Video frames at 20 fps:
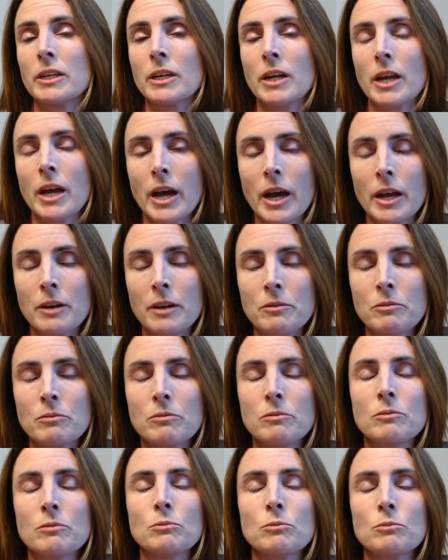and
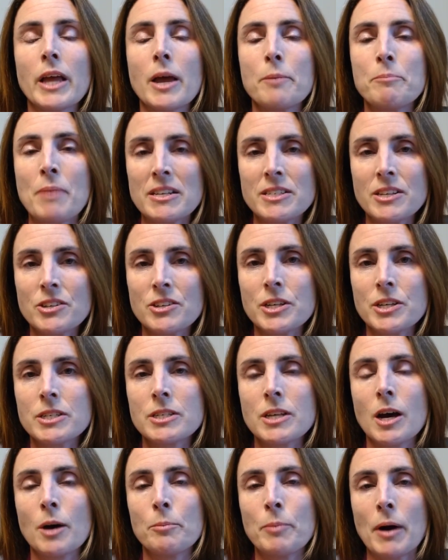relay
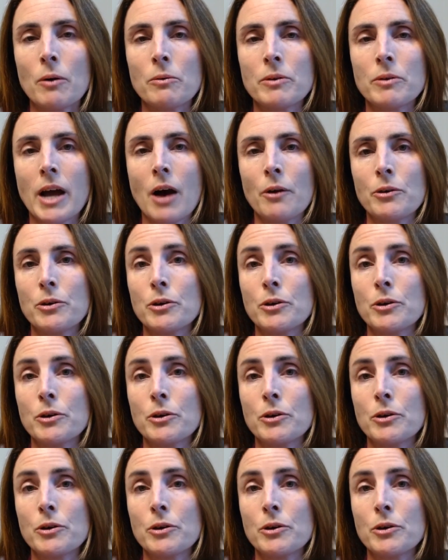messages about how